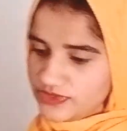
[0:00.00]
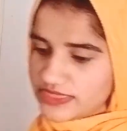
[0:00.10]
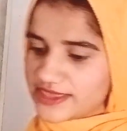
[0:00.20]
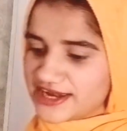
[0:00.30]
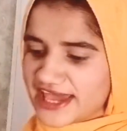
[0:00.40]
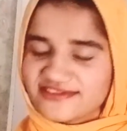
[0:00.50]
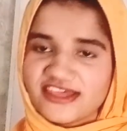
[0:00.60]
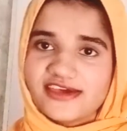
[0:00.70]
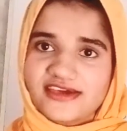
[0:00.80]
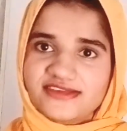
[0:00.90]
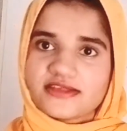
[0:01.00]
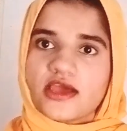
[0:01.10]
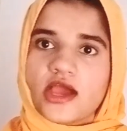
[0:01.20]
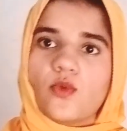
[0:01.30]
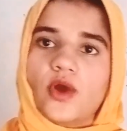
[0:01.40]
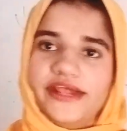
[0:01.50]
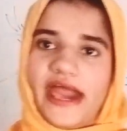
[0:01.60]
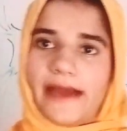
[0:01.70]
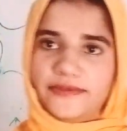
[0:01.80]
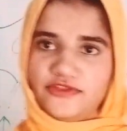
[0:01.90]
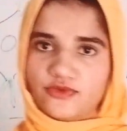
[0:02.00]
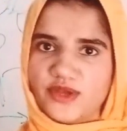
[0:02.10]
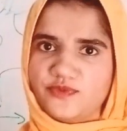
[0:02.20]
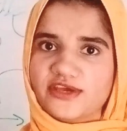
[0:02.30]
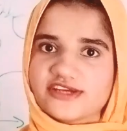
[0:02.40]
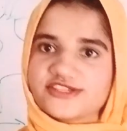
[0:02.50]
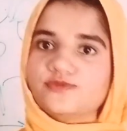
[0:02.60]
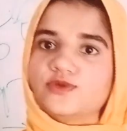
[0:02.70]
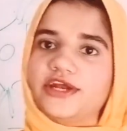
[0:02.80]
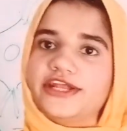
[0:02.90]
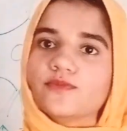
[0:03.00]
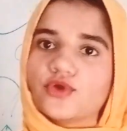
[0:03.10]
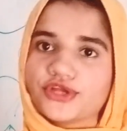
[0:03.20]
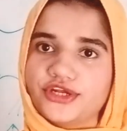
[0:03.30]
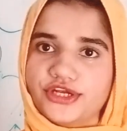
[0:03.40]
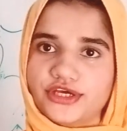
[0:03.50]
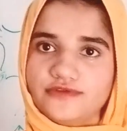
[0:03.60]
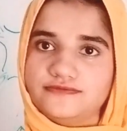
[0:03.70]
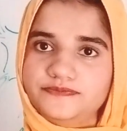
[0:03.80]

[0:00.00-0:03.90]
The next thing is what happens when we are stimulating motor nerve.